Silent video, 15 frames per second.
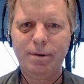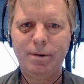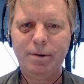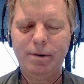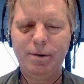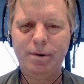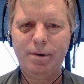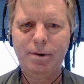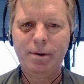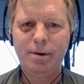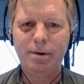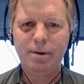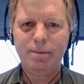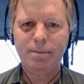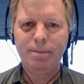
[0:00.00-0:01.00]
No, that, that,
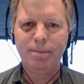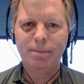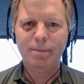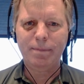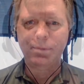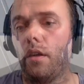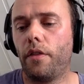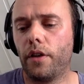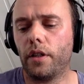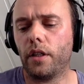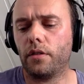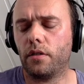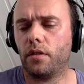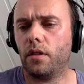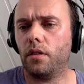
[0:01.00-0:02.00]
that that's. Uh, I think
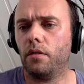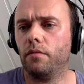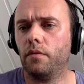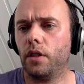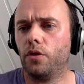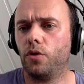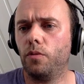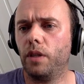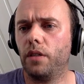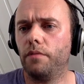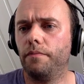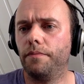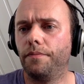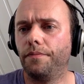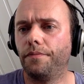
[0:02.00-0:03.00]
that's uh, that should be
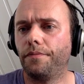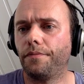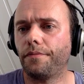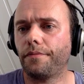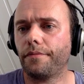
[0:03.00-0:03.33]
it. Okay.